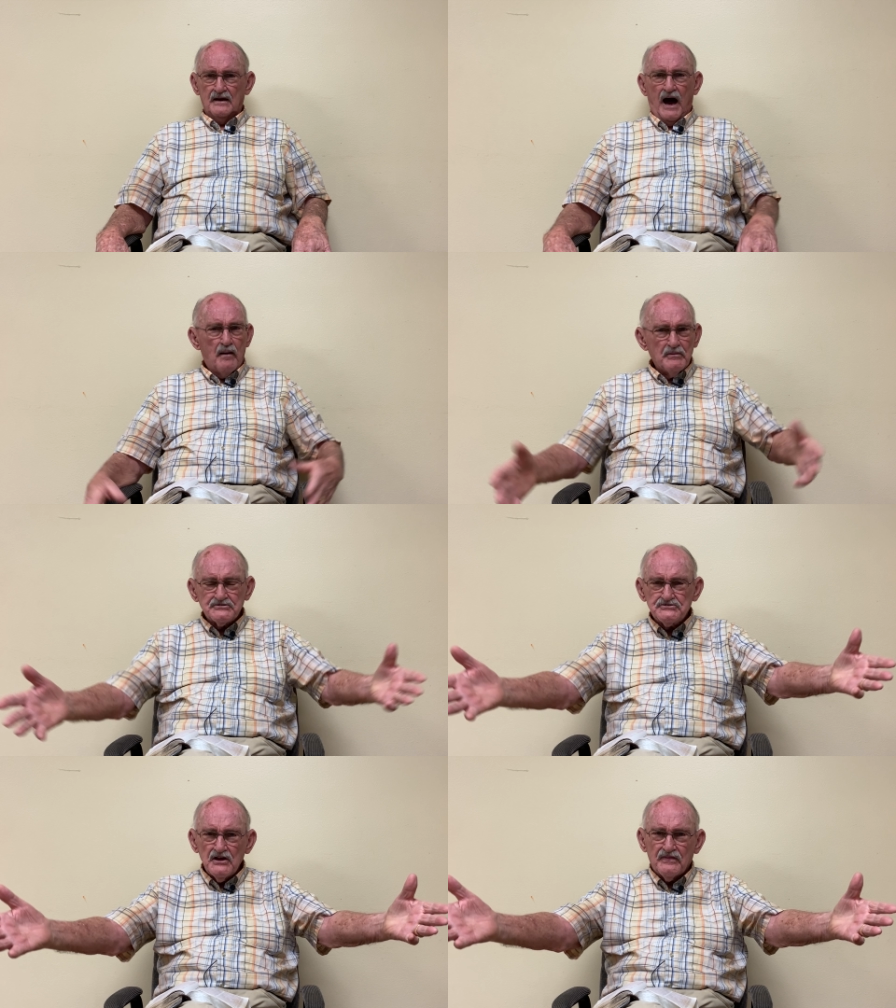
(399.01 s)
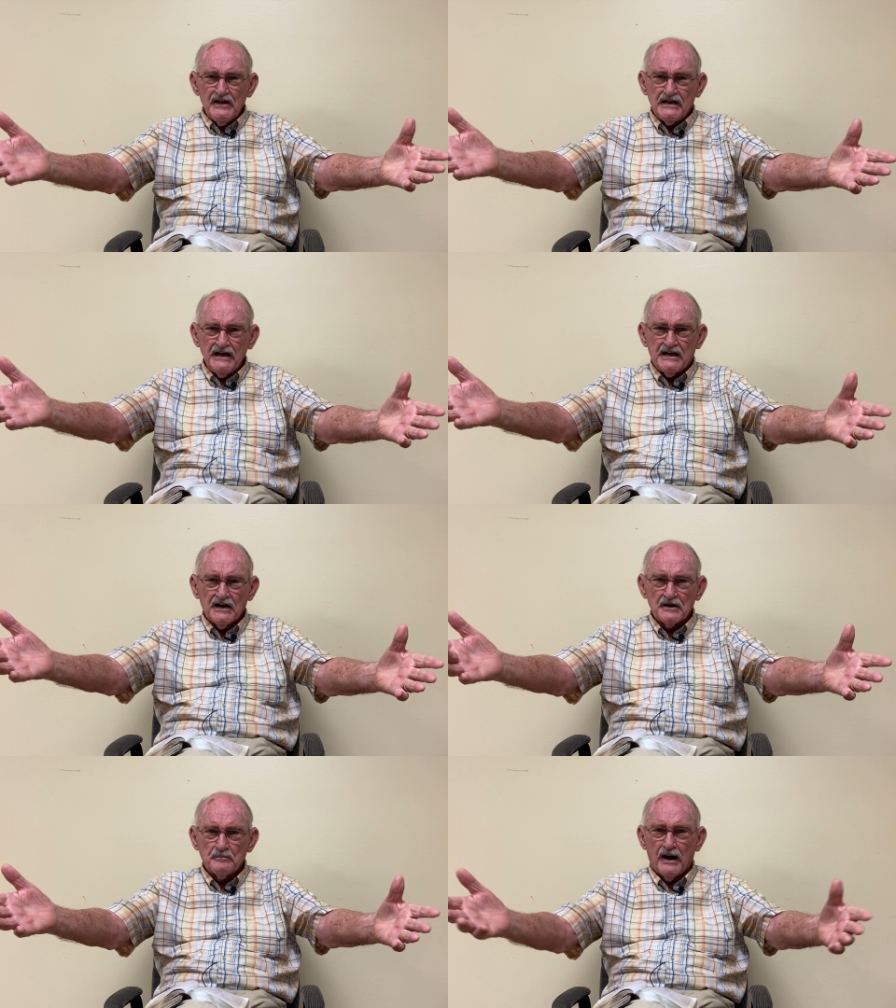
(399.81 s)
How much do you think he
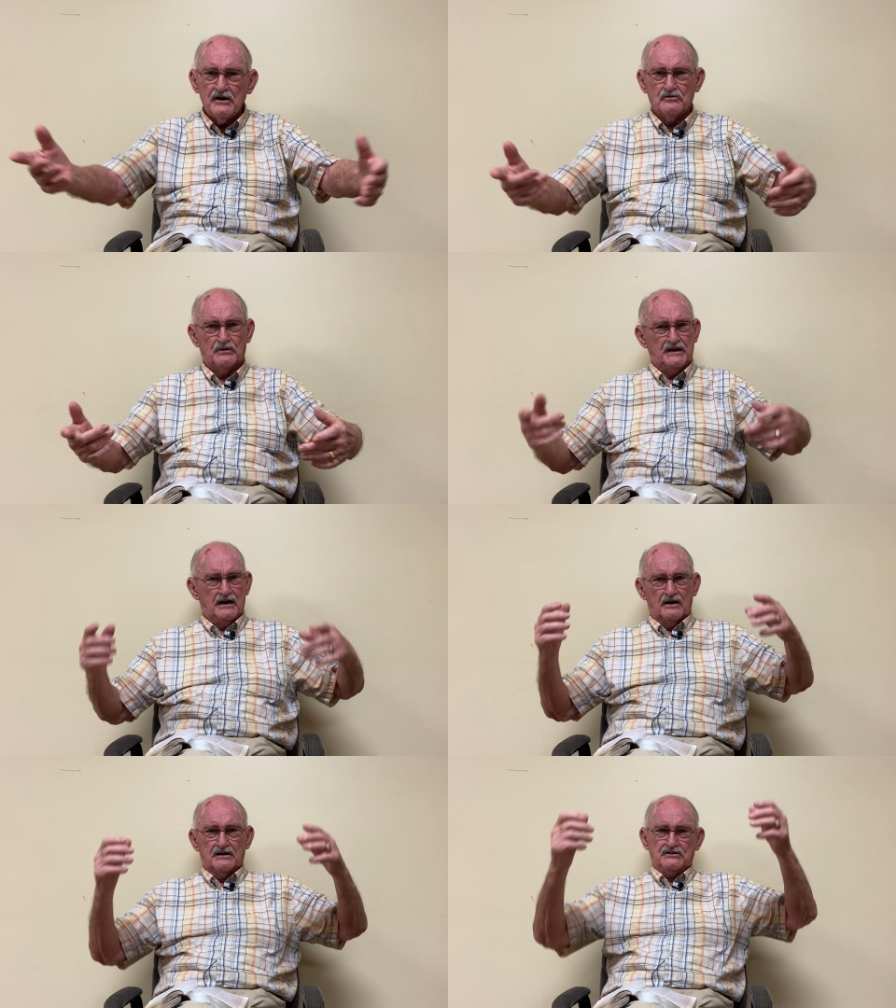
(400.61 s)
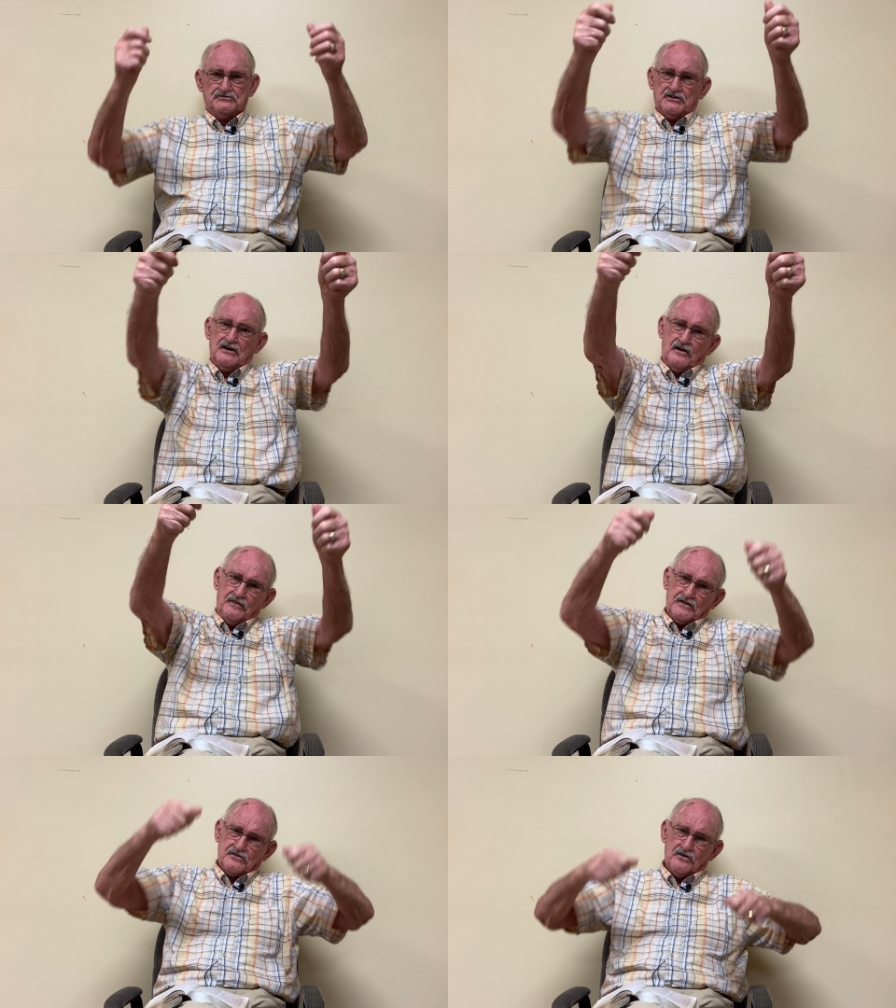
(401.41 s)
cared about you when he hung his son on
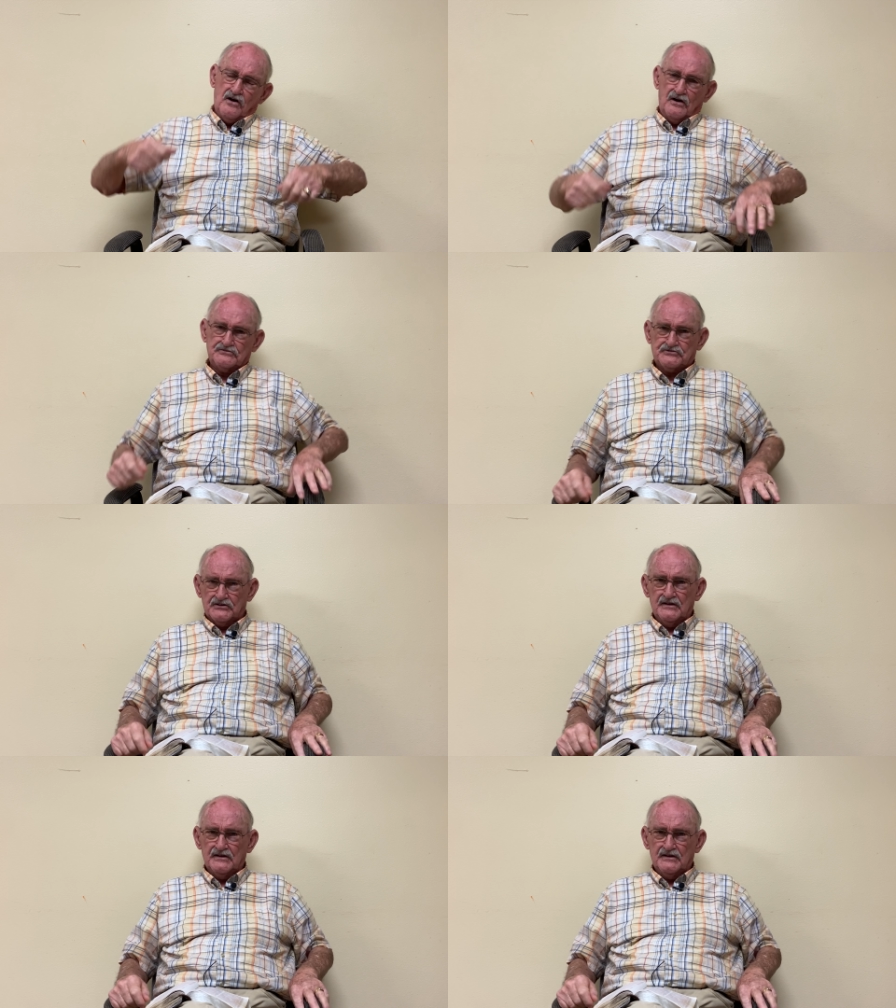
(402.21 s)
the cross?